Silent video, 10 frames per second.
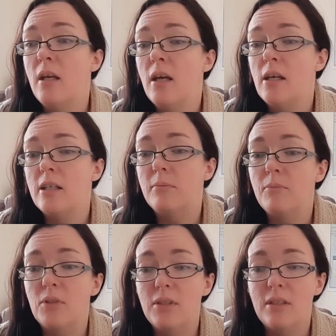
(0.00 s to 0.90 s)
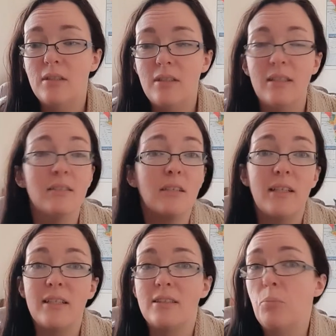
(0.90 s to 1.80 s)
And it's
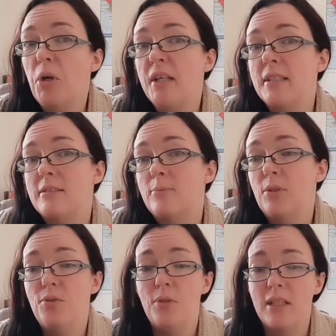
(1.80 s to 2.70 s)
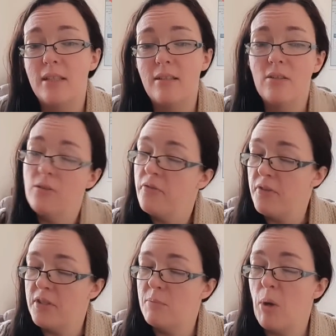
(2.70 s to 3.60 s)
like a surprise when you get
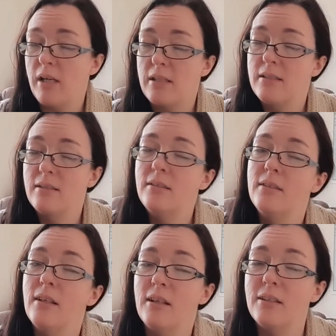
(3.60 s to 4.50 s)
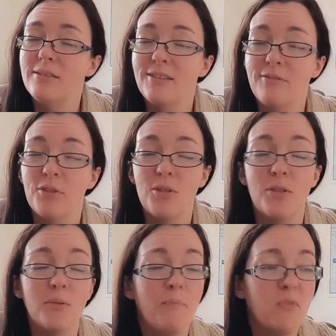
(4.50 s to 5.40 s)
this box delivered to
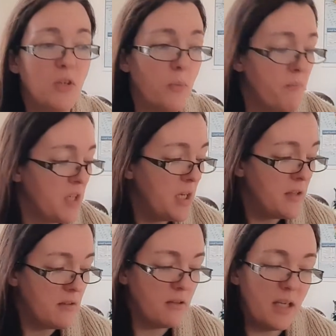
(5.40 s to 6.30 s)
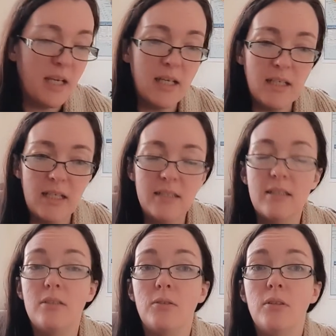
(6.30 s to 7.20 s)
you. So they had a
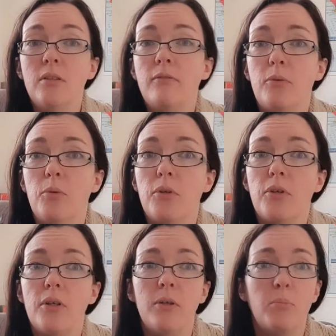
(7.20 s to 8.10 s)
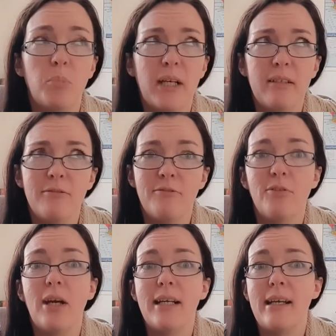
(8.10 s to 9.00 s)
deal for Black
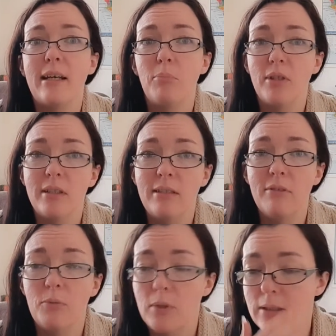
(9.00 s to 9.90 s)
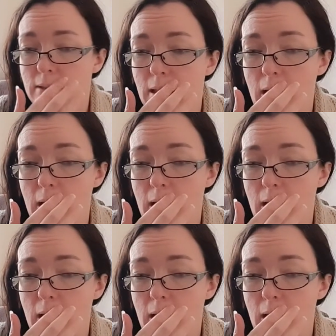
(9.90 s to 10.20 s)
Friday, I believe it was.